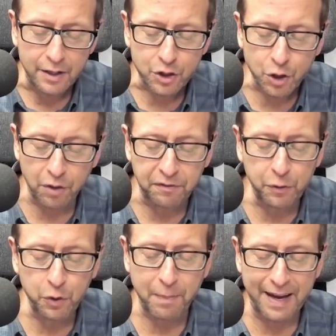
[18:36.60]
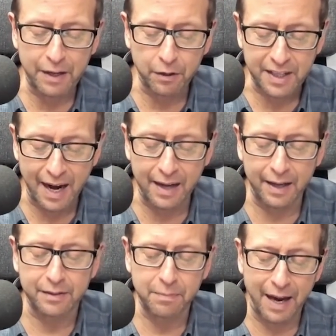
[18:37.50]
Certain foods may irritate
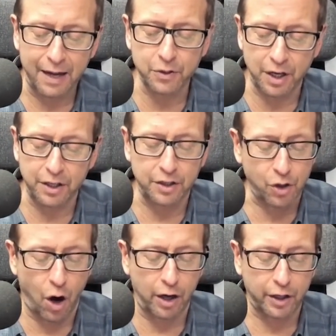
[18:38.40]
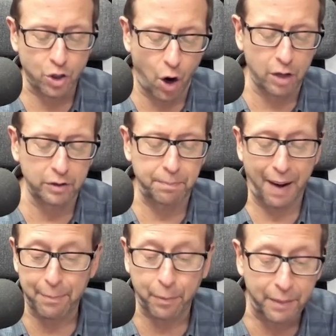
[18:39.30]
it. Tomatoes, onions, garlic, chocolate,
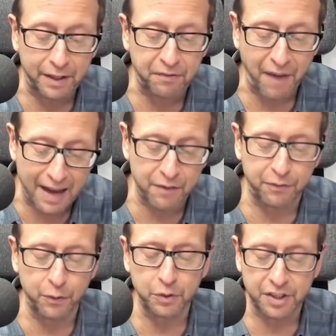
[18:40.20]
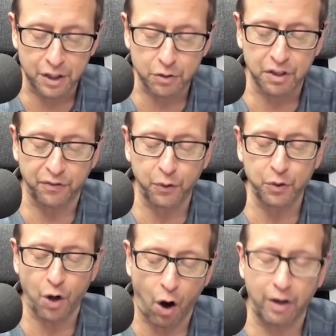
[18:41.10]
peppermint, fatty foods, citrus
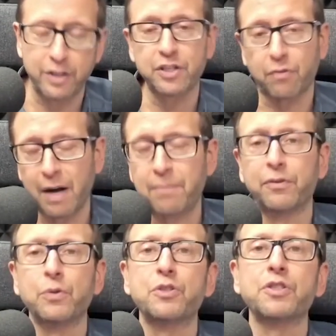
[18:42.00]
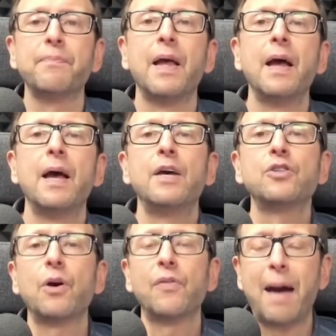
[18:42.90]
fruits, oranges, grapefruits.
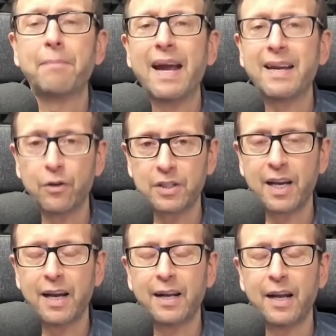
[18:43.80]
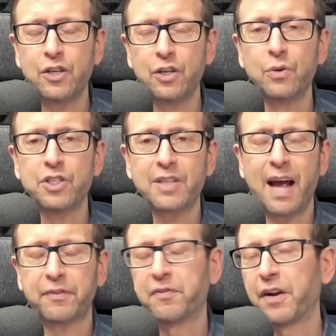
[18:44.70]
So that might irritate it, and you just
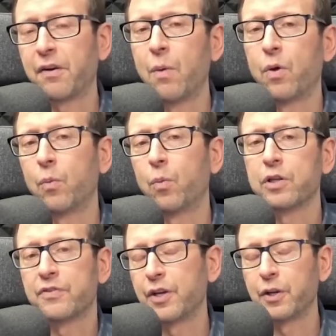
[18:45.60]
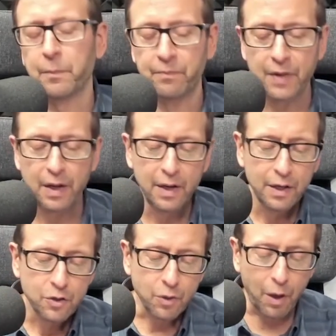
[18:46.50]
have to figure out what works for you.
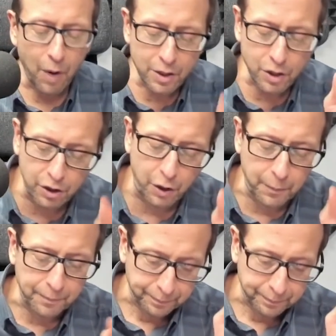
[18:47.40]
So what I want you to do,